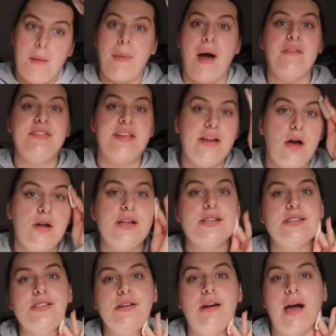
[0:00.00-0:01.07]
But I've said it on
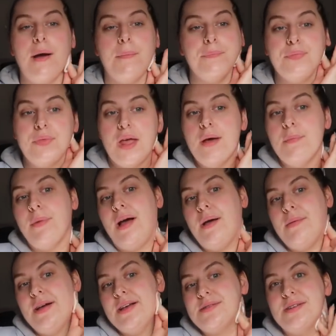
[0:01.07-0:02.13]
Instagram, but I
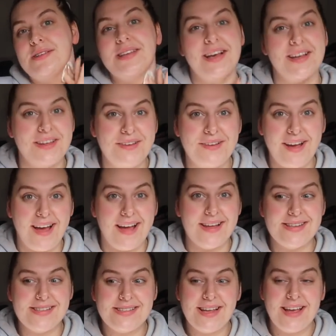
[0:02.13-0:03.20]
might as well tell you
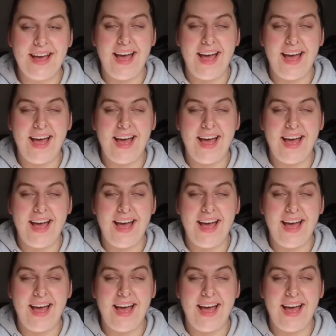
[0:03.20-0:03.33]
guys.